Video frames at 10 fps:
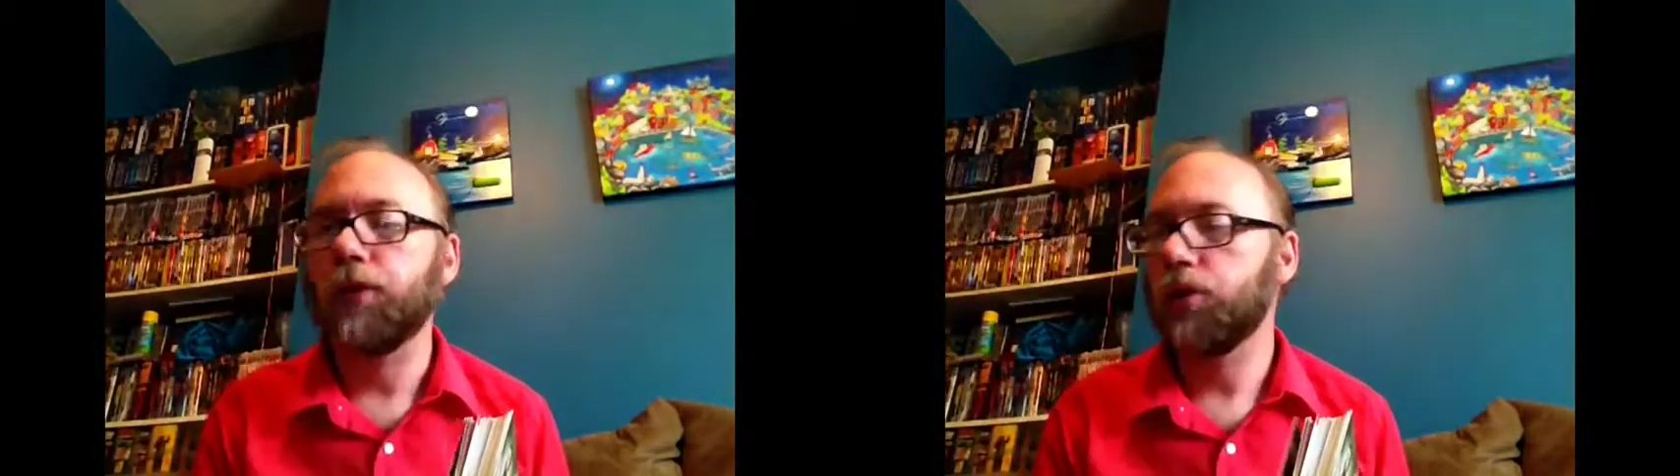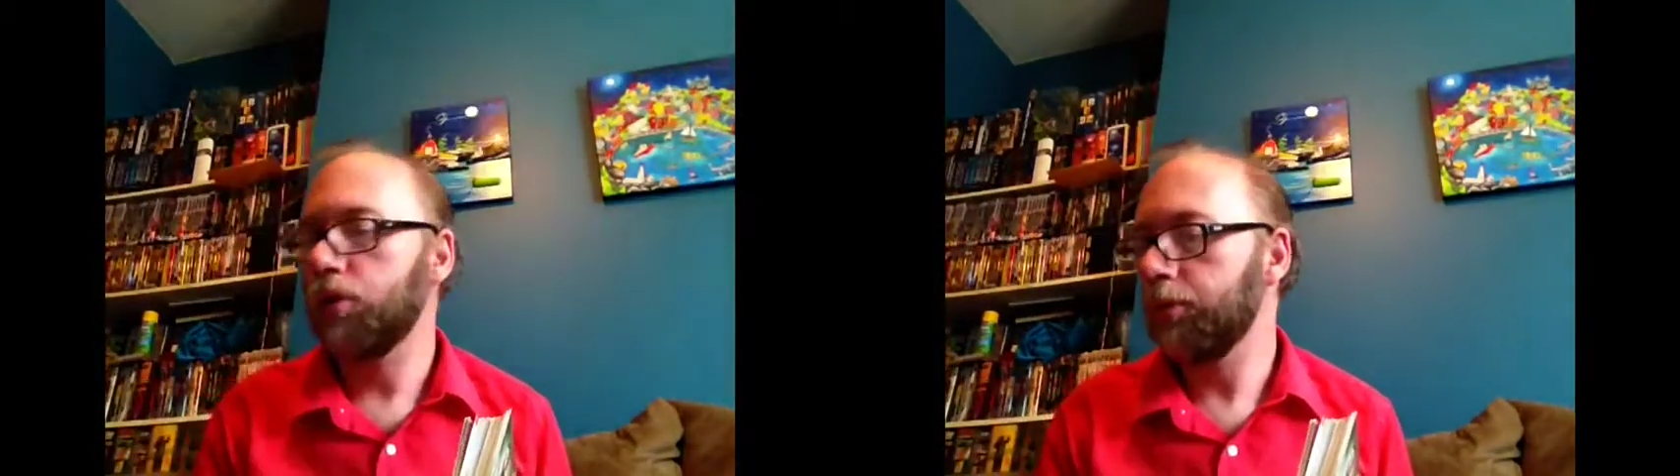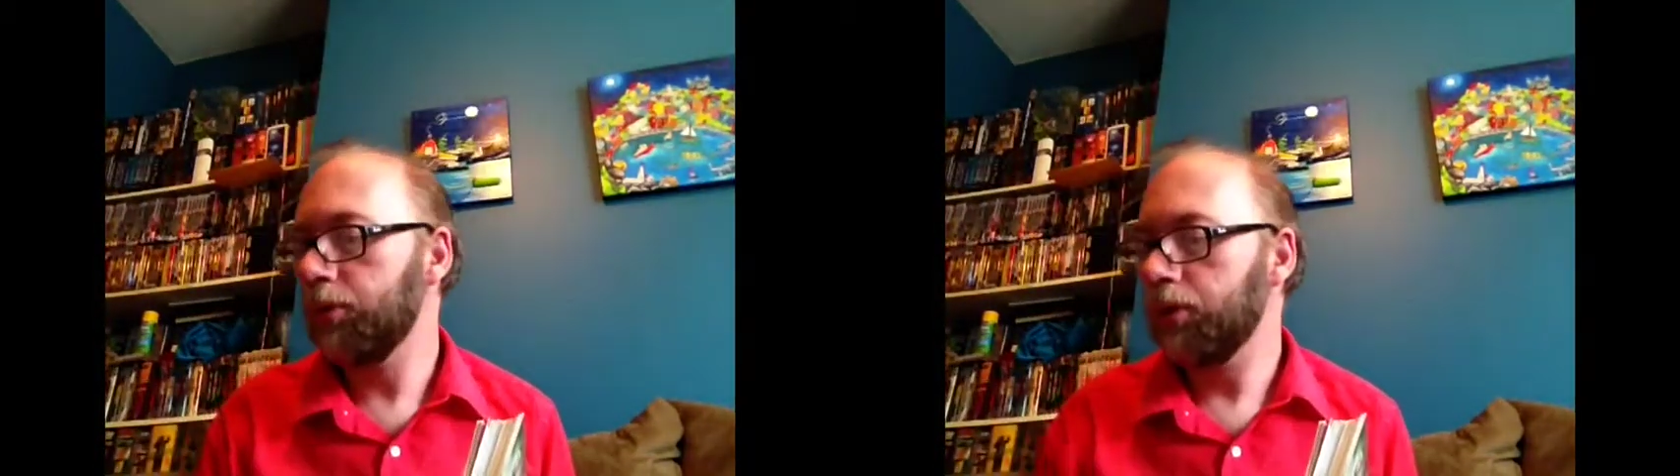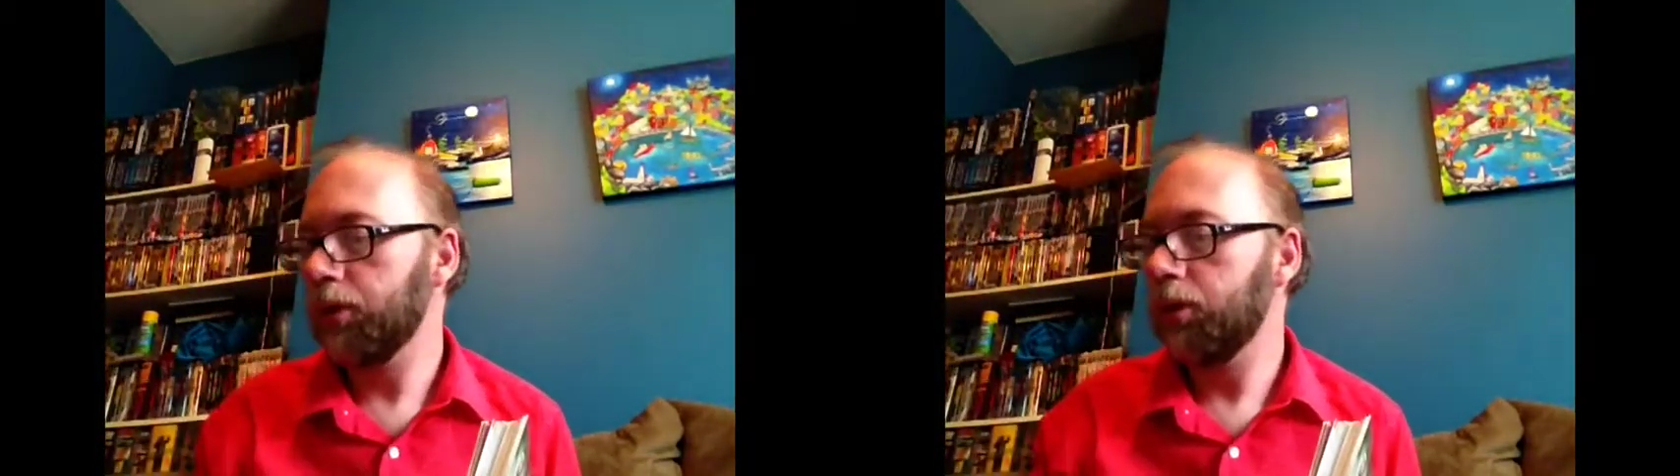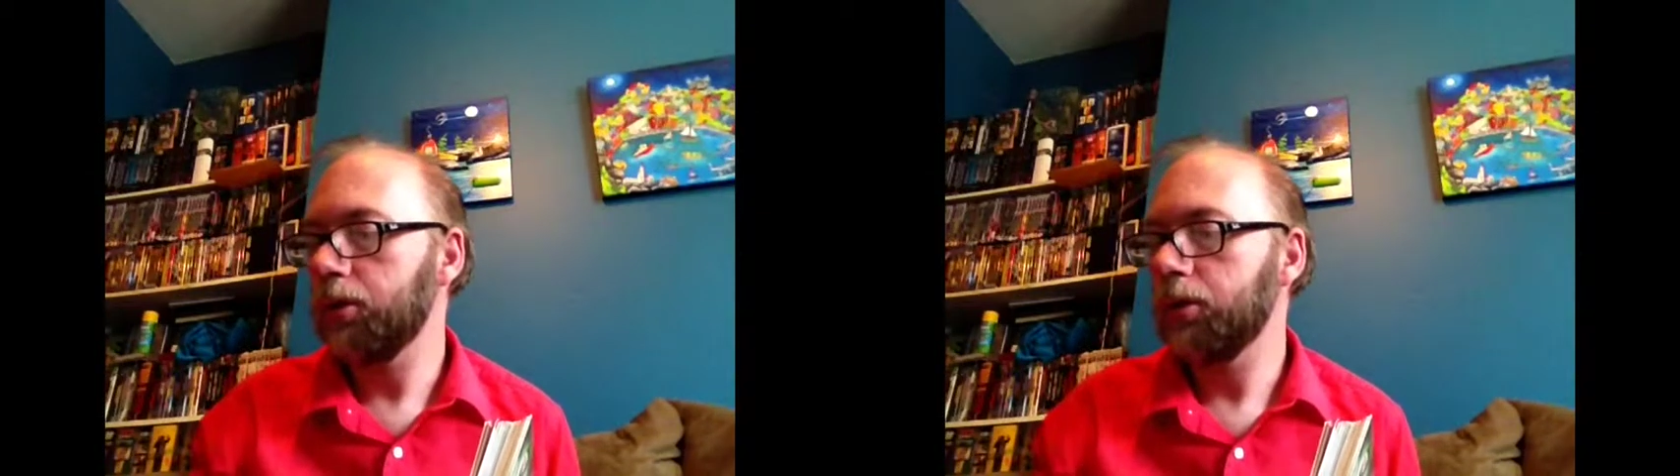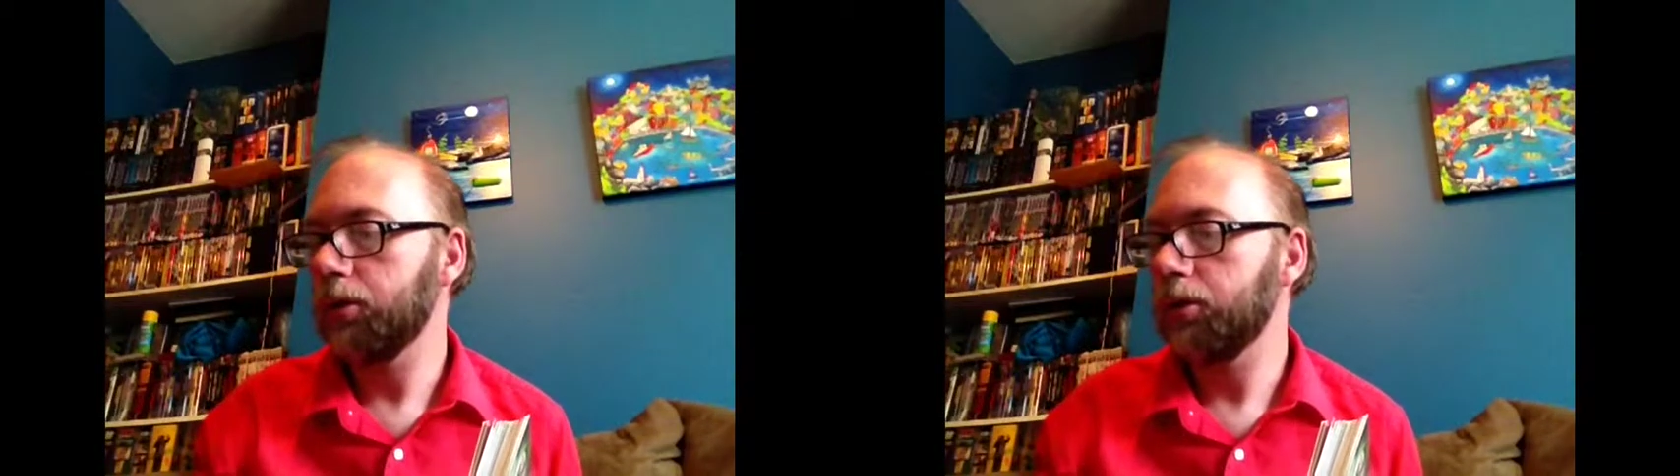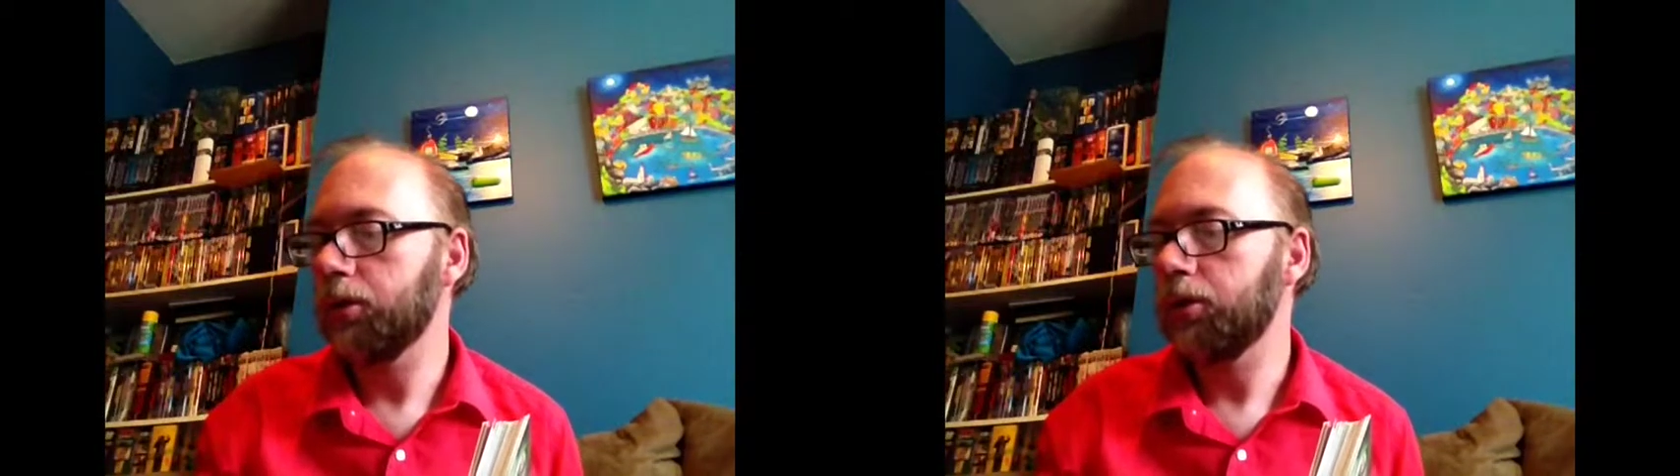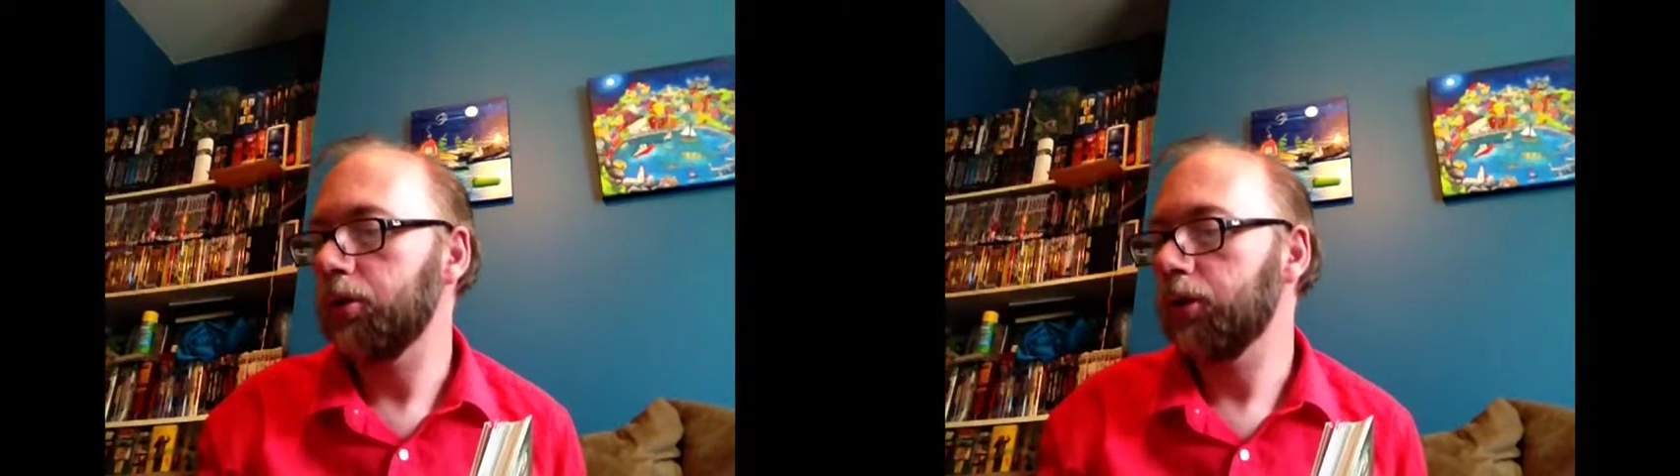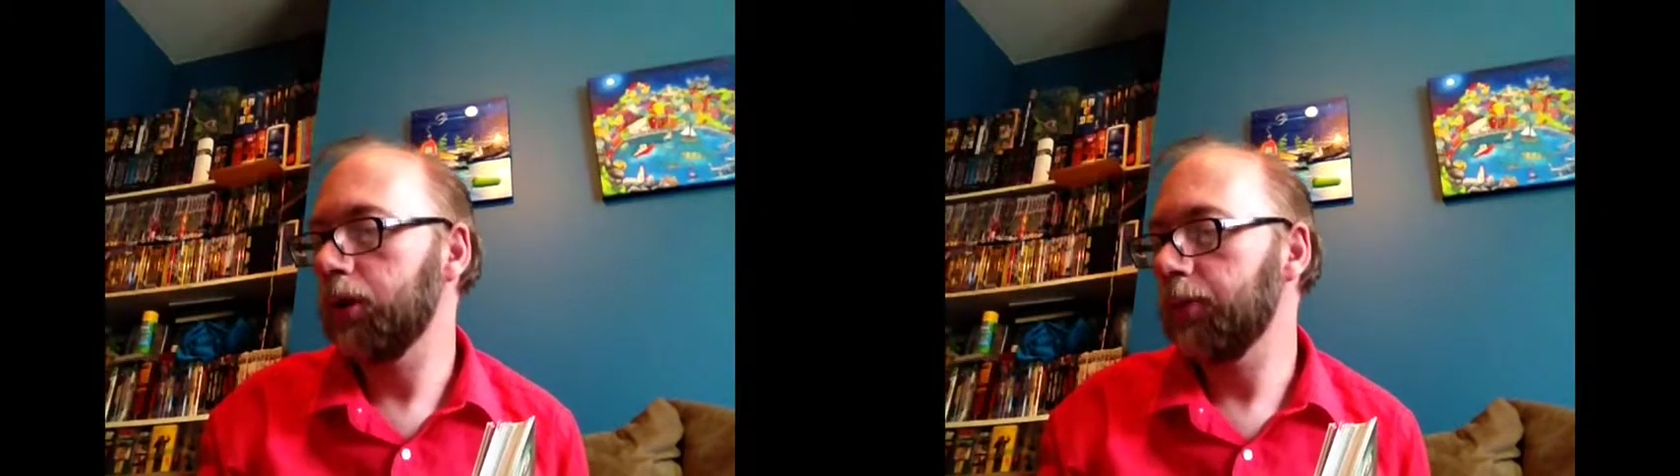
Soderbergh. So yeah,